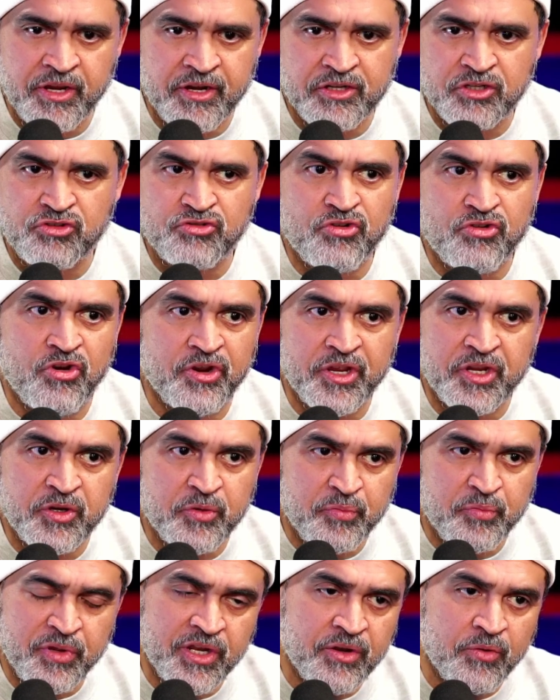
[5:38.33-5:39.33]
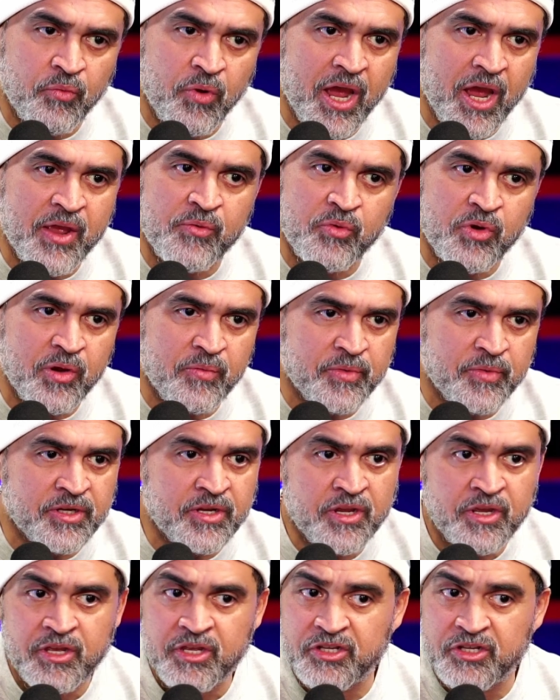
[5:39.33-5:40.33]
a strong, independent white woman,
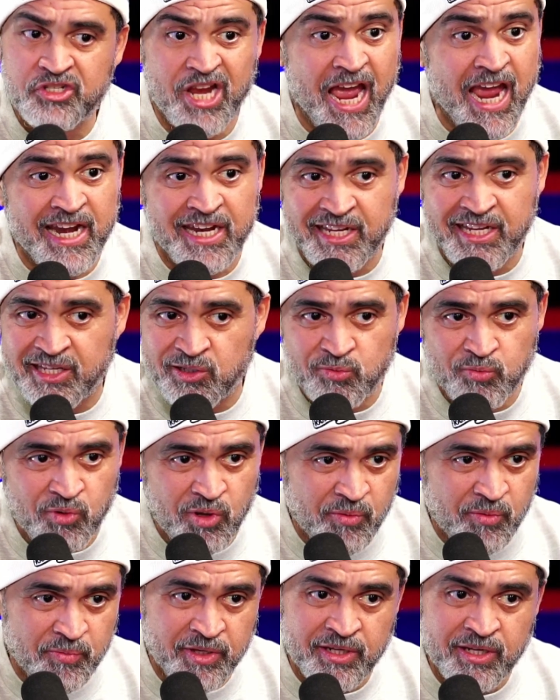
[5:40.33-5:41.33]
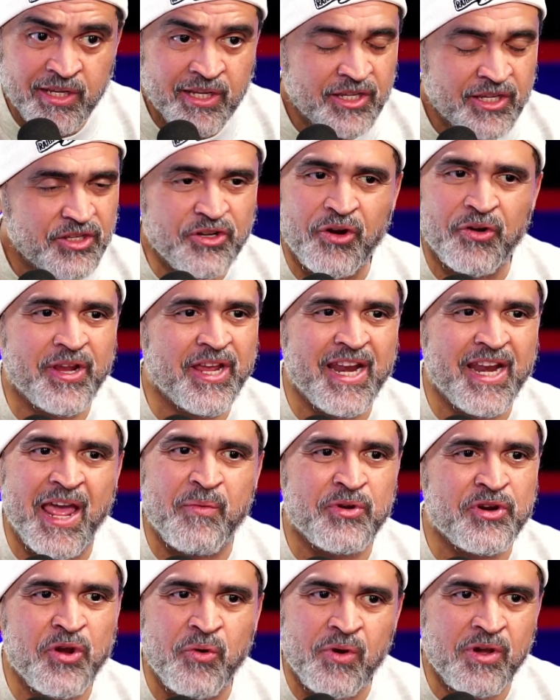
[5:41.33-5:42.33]
Chinese woman. You don't hear that
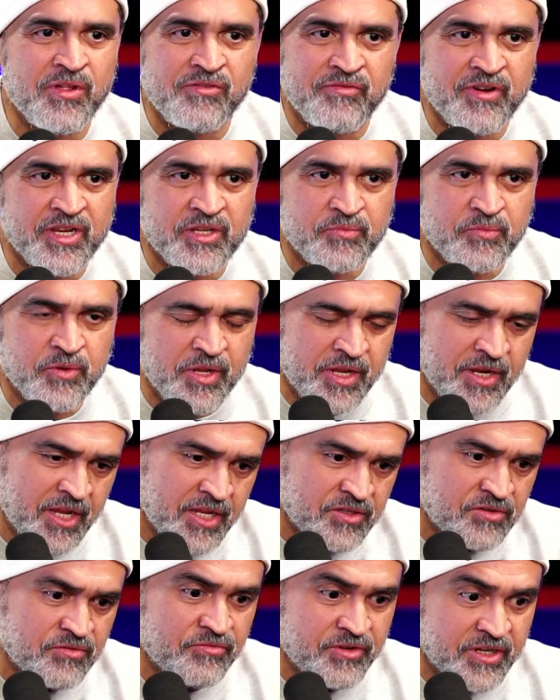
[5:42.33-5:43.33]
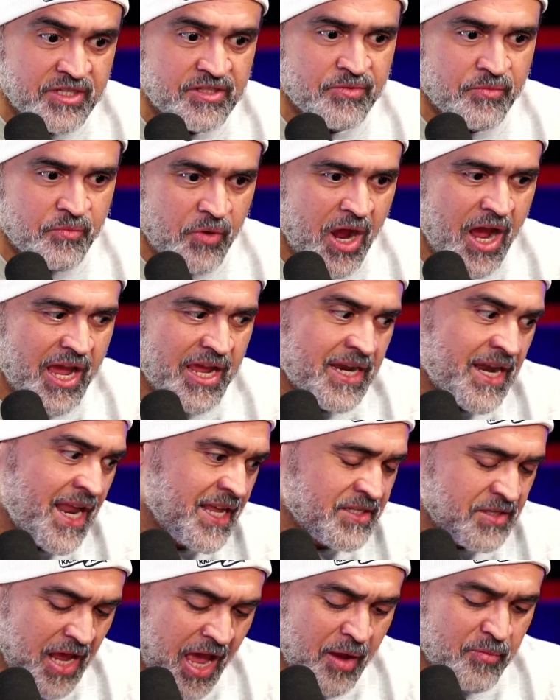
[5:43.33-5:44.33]
with no other race. And there's a reason why, and
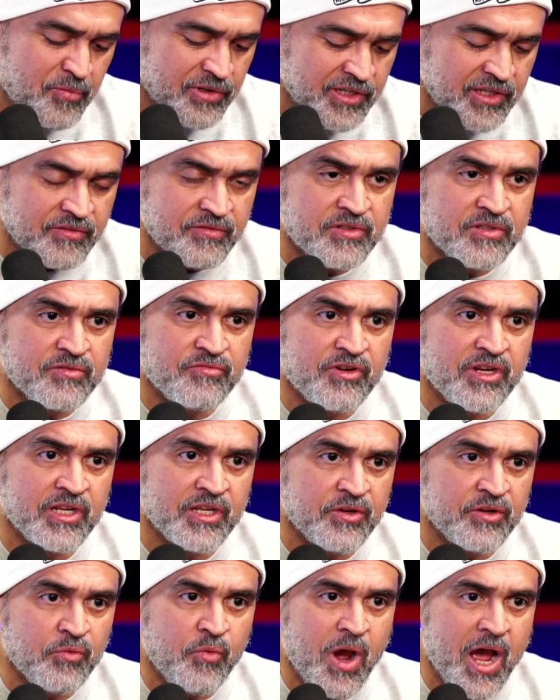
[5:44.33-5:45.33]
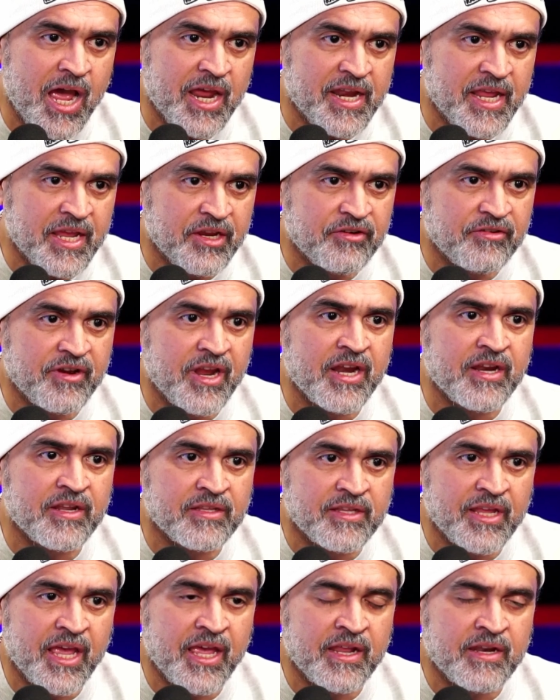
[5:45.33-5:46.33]
that's, I believe, is really why they
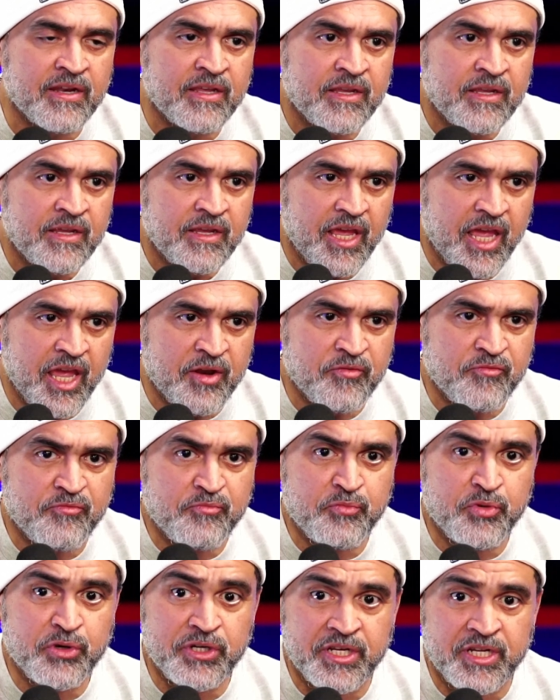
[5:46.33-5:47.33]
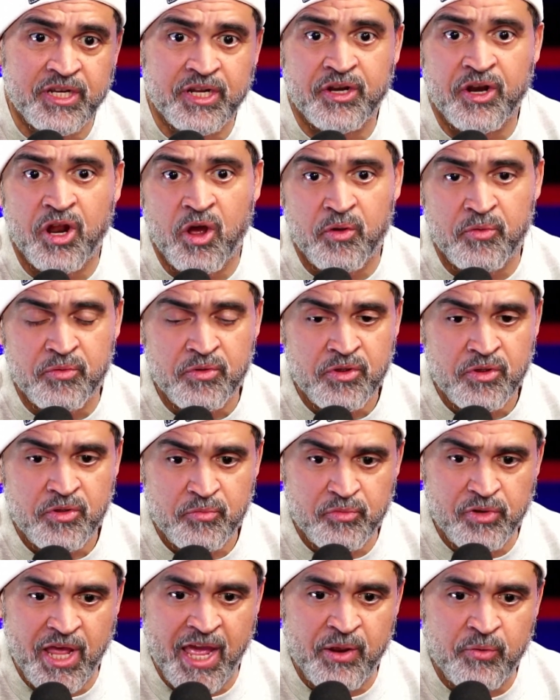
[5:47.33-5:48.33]
created that and put it in our
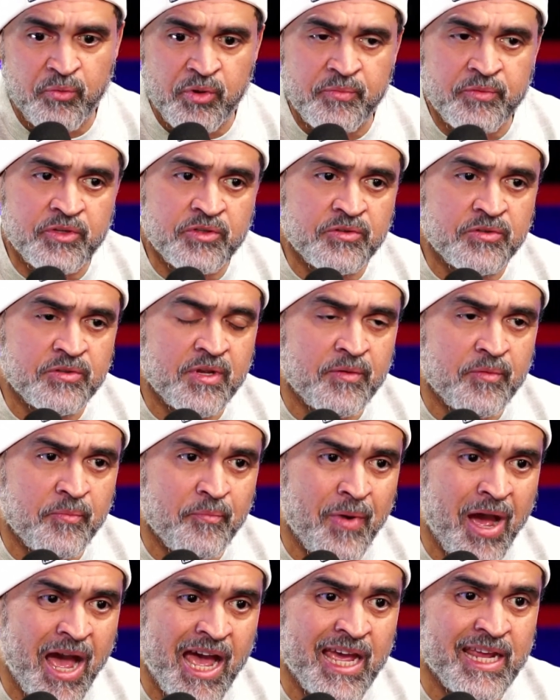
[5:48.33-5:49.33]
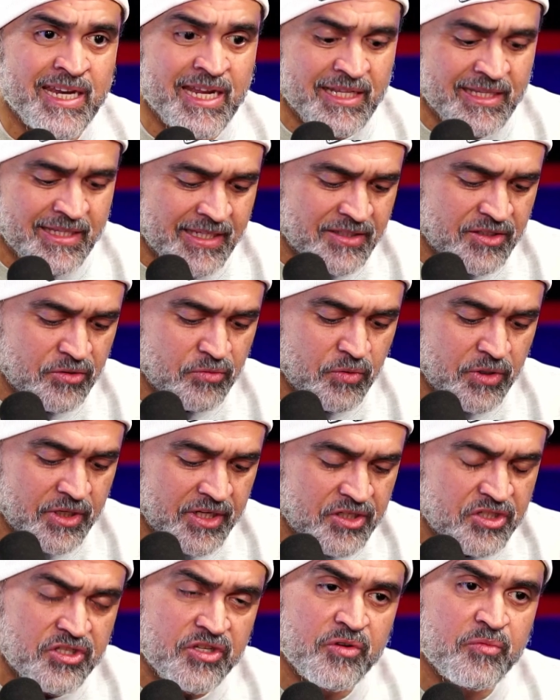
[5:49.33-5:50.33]
black women's mind that this is what
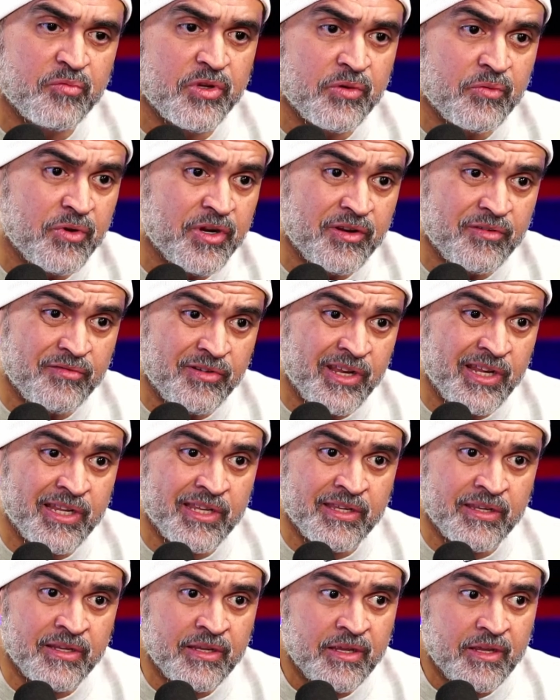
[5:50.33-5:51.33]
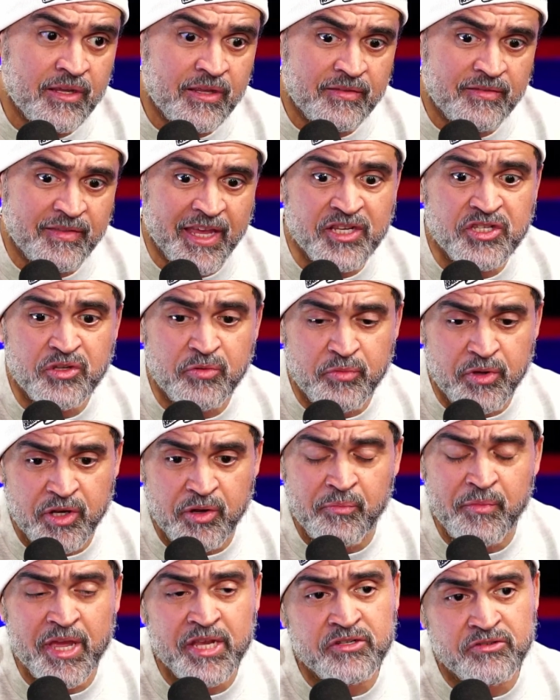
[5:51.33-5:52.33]
it should be, when it really, they should be the
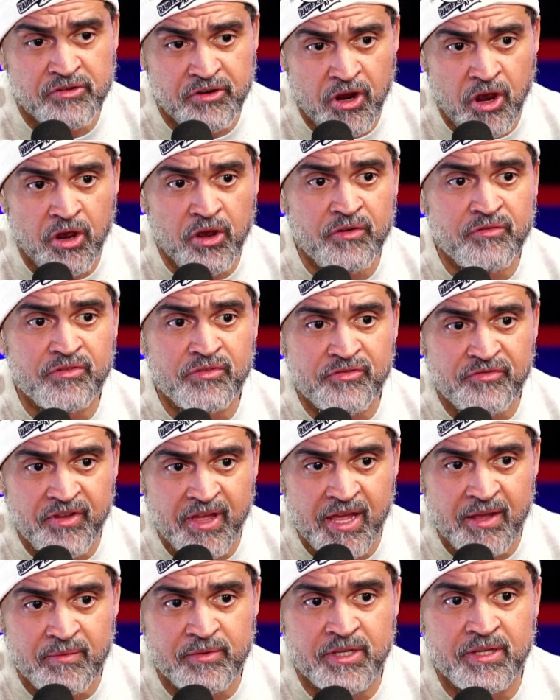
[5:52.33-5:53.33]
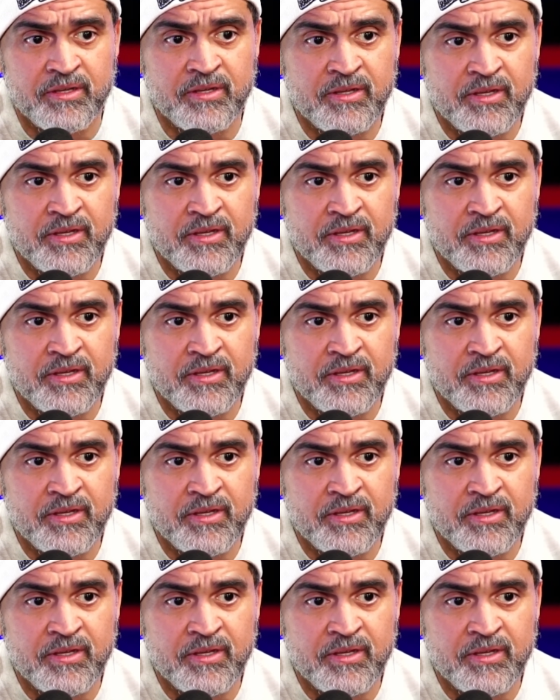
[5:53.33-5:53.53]
matriarch of a family.